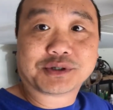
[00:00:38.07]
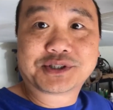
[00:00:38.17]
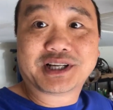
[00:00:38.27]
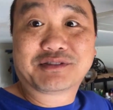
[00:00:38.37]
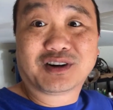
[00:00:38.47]

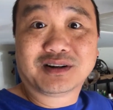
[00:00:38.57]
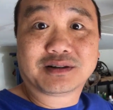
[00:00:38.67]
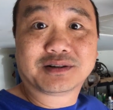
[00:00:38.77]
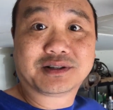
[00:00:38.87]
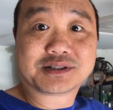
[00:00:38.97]
receiver,
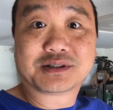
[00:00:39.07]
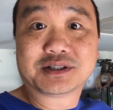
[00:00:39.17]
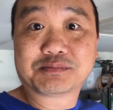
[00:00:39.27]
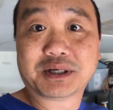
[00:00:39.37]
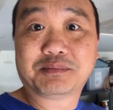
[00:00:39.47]
this
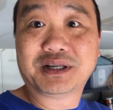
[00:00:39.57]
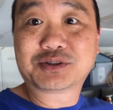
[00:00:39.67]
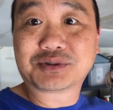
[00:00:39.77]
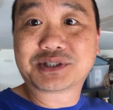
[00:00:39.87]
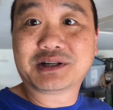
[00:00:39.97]
big
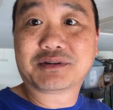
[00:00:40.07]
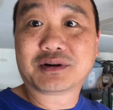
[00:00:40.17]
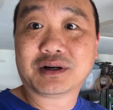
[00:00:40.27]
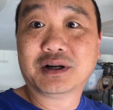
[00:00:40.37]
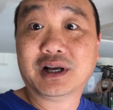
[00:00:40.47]
piece receiver.
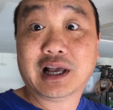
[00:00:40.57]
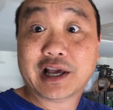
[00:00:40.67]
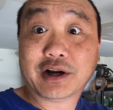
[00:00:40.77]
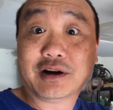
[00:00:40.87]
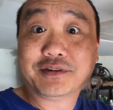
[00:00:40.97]

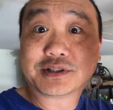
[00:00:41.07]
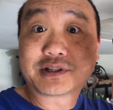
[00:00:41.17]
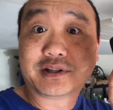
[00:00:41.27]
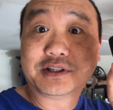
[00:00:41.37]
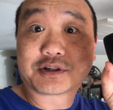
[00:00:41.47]
And
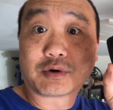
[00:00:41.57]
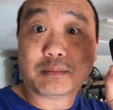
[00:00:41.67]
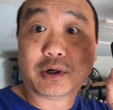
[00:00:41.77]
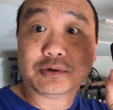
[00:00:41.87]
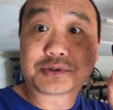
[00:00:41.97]
obviously these are
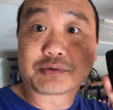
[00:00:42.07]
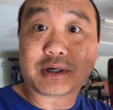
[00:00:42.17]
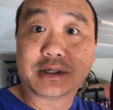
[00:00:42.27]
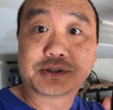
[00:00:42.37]
remotes, right?